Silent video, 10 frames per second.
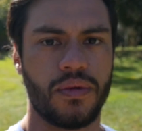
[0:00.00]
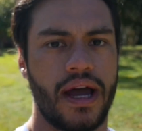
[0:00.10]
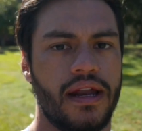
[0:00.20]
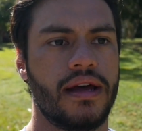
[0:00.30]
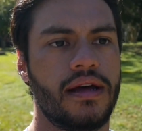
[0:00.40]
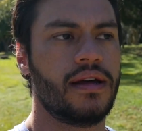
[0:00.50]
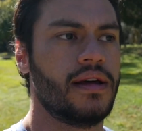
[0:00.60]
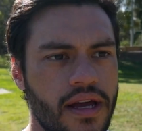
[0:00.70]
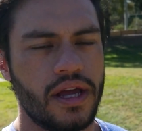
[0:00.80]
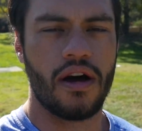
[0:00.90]

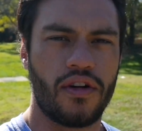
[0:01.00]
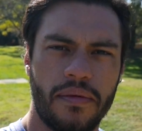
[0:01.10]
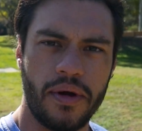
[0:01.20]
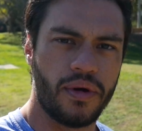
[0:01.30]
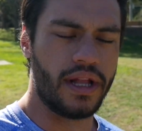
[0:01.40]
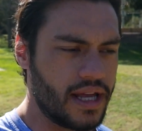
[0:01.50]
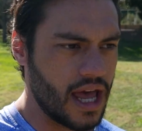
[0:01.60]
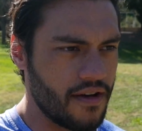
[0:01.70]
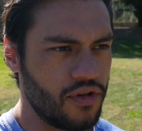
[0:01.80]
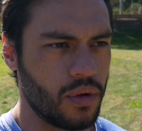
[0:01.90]
1. I've got to be really
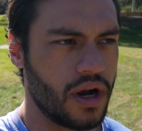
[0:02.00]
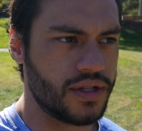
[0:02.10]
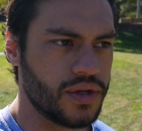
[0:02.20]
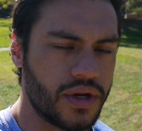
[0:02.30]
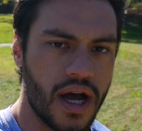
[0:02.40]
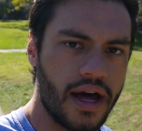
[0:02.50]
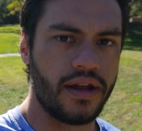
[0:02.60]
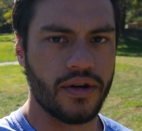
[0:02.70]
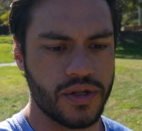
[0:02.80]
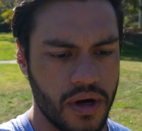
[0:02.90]
careful when I do
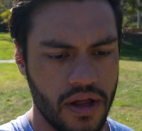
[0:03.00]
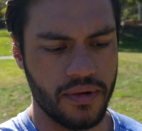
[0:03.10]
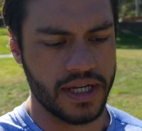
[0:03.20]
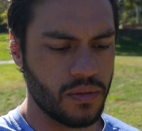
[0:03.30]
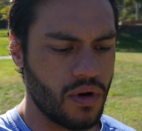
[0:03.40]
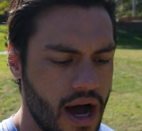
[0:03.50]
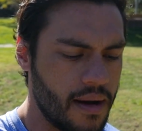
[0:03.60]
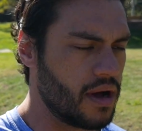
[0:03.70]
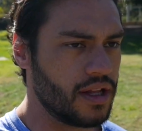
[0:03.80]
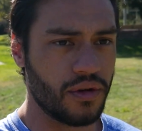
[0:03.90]
cardio as well. The reason why
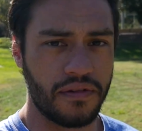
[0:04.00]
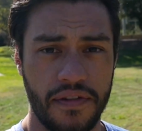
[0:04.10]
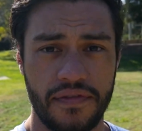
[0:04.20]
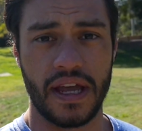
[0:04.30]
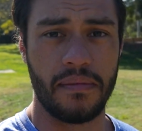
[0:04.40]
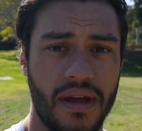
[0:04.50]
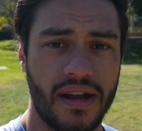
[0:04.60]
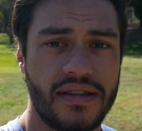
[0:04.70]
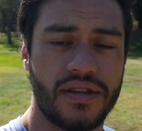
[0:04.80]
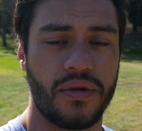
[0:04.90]
I'm only doing 15
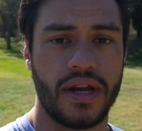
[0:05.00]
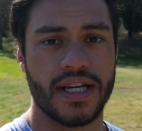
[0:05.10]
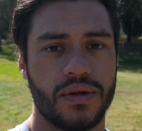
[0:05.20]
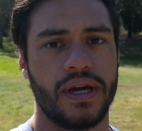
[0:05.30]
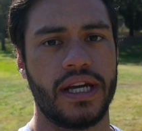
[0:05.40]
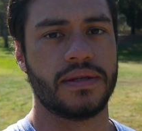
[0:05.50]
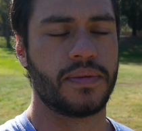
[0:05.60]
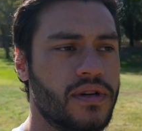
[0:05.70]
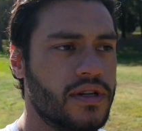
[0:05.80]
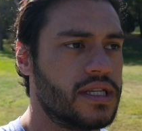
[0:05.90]
minutes 3 days a week is
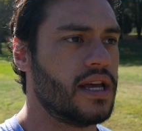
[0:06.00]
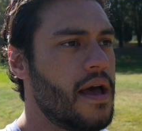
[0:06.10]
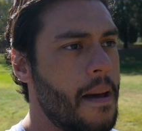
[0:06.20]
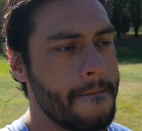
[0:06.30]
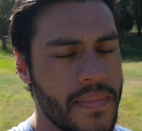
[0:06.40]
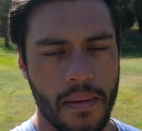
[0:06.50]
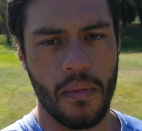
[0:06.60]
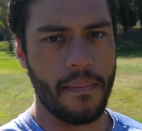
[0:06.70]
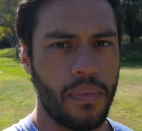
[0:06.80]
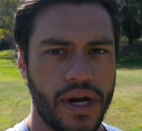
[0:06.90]
because
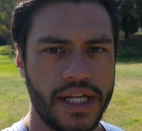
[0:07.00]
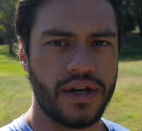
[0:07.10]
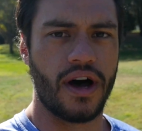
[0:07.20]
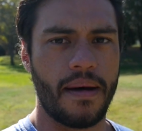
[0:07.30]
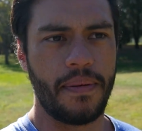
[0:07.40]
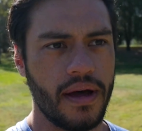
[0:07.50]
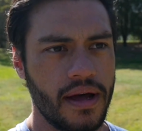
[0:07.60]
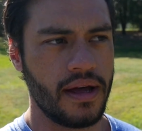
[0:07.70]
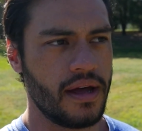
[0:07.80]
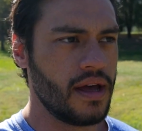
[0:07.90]
my body type,
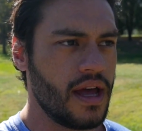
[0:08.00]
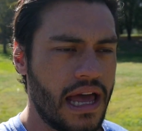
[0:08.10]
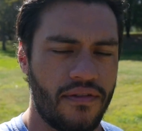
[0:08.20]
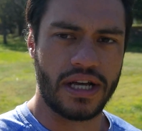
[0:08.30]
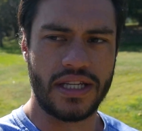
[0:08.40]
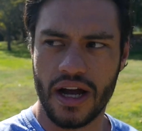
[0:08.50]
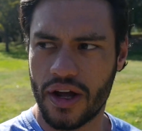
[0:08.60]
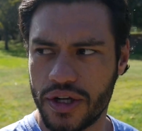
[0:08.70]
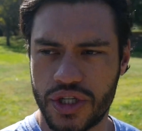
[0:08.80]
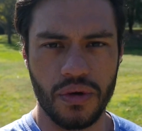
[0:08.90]
if I start
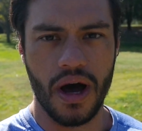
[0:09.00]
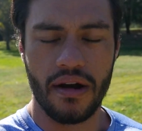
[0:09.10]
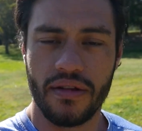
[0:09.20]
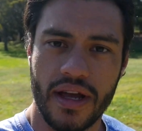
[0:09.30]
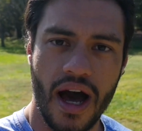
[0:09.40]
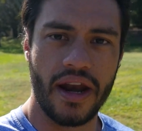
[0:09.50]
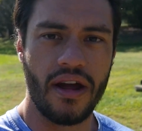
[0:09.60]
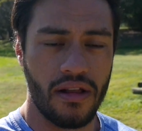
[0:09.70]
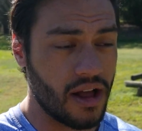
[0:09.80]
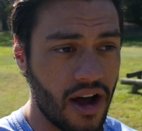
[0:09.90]
going too hard on the
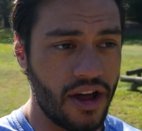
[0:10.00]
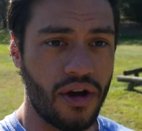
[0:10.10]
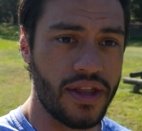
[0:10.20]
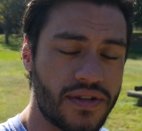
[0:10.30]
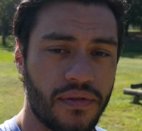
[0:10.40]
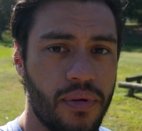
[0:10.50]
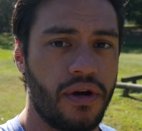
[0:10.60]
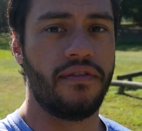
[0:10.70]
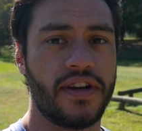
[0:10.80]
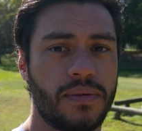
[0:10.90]
cardio, like I know this from
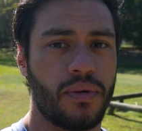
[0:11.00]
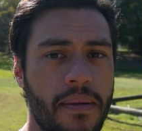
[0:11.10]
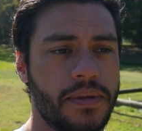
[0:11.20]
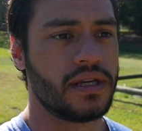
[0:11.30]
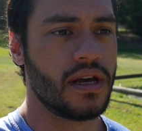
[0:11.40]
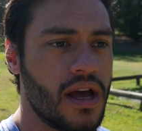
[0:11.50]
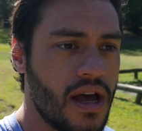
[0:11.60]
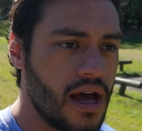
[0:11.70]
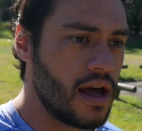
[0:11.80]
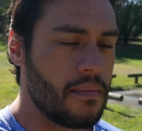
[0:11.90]
previous preps,
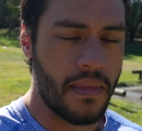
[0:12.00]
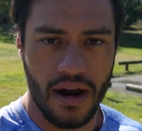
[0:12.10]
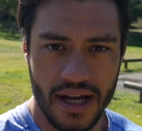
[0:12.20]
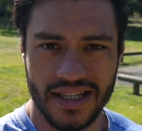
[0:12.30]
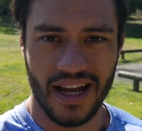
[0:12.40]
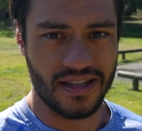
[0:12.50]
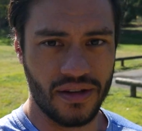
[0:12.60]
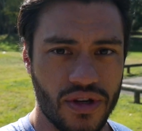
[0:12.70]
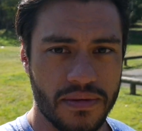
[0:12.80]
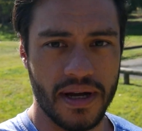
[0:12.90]
man, I start to
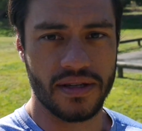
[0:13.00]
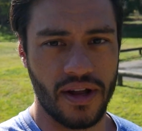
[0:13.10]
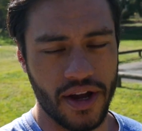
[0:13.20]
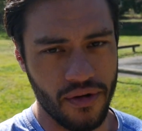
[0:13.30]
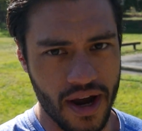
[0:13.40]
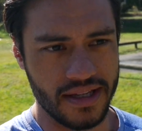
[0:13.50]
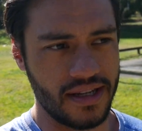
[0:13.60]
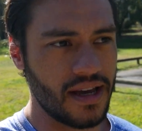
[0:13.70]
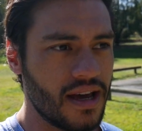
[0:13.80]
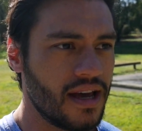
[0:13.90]
lose muscle like
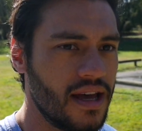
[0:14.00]
crazy.